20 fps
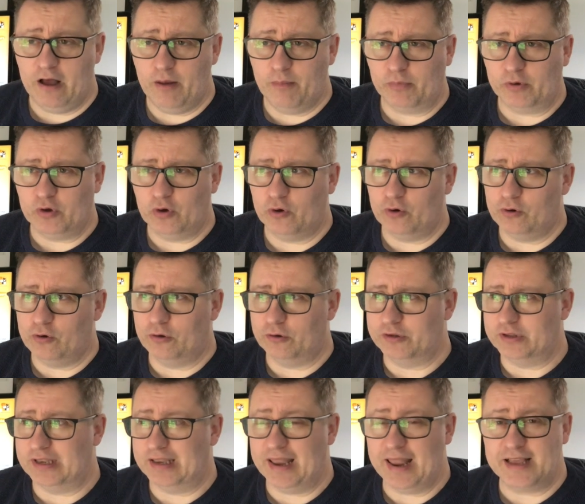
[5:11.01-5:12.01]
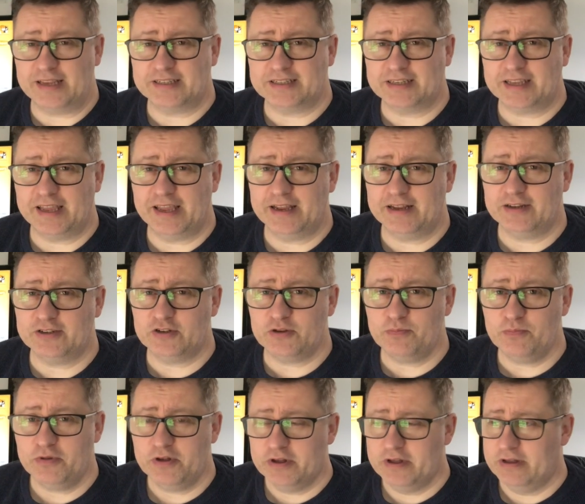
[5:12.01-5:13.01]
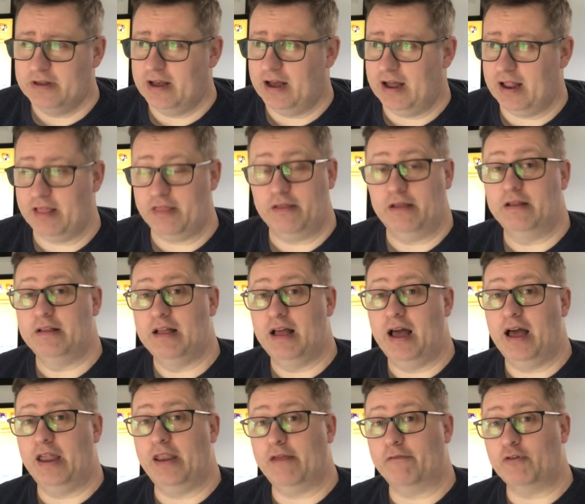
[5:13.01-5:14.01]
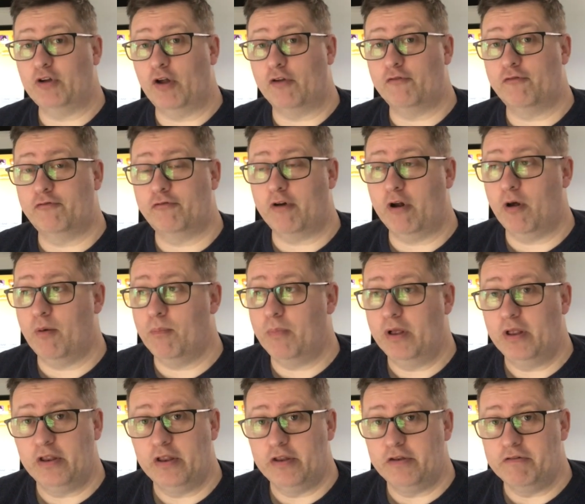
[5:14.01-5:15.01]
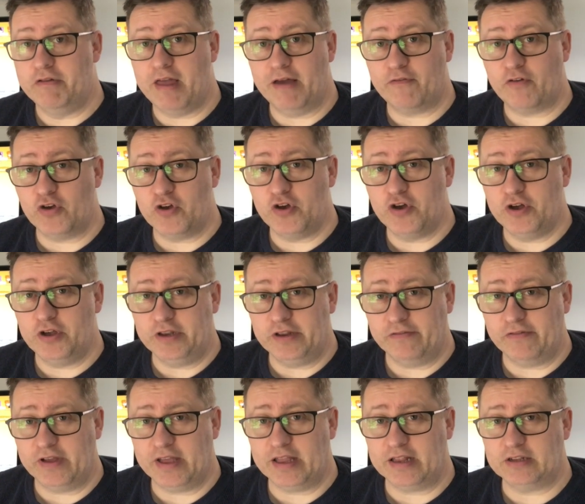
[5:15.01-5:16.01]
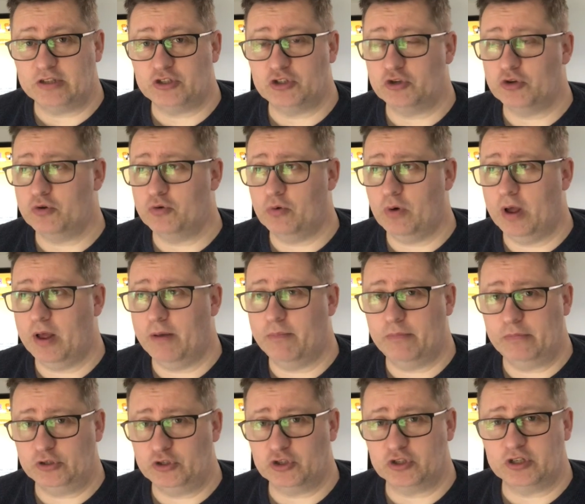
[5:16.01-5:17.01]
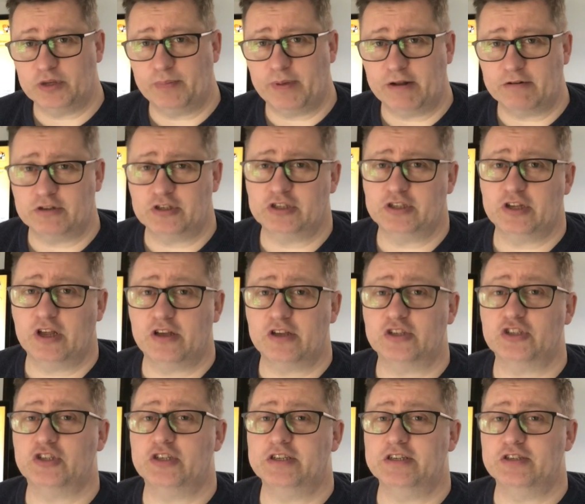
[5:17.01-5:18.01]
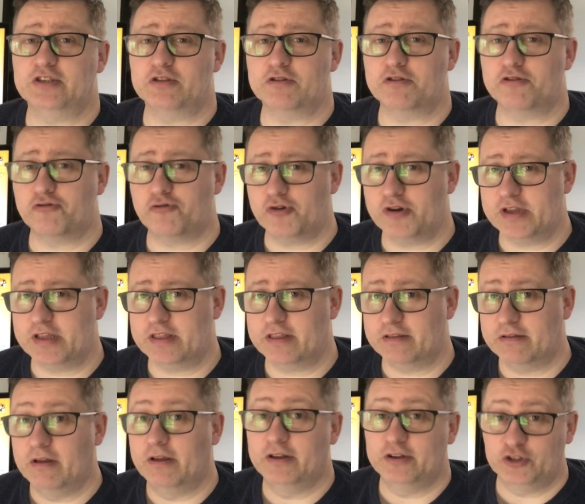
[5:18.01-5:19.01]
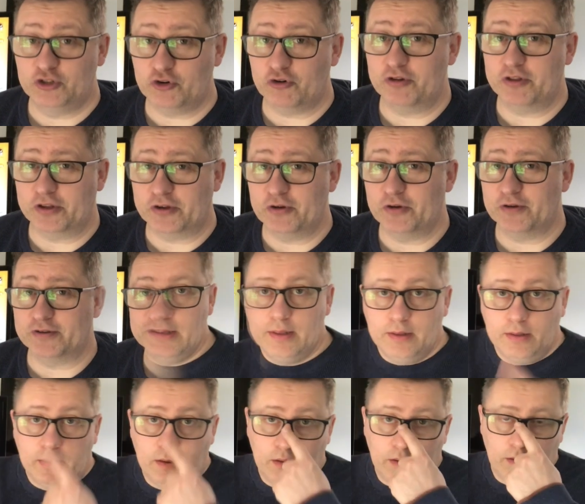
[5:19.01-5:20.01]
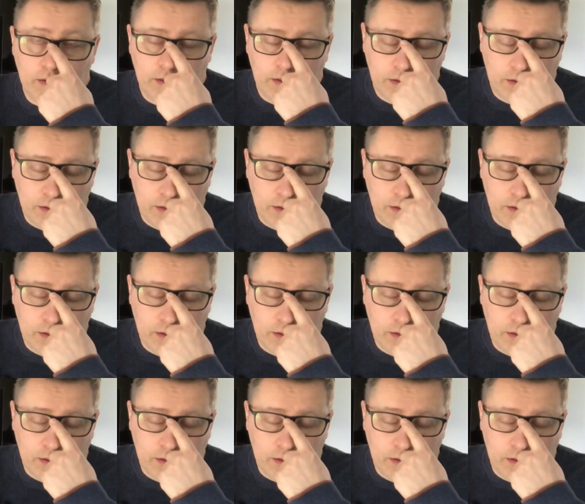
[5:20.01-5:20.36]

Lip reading: called Last Kingdom, and I've gone from never heard of it to just about to start season 3 during the course of this week.